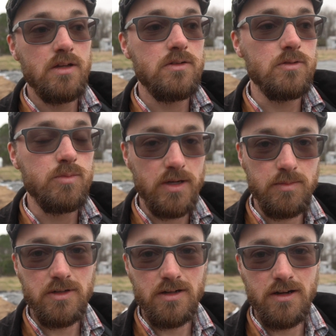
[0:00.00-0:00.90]
to
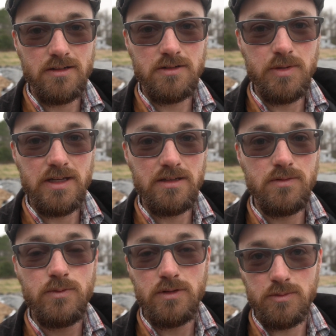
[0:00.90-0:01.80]
prep your garden space
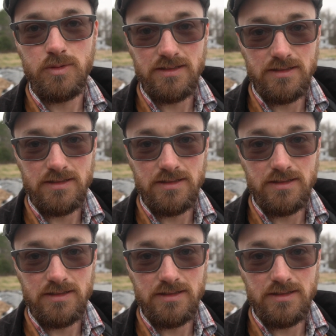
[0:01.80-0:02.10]
for the spring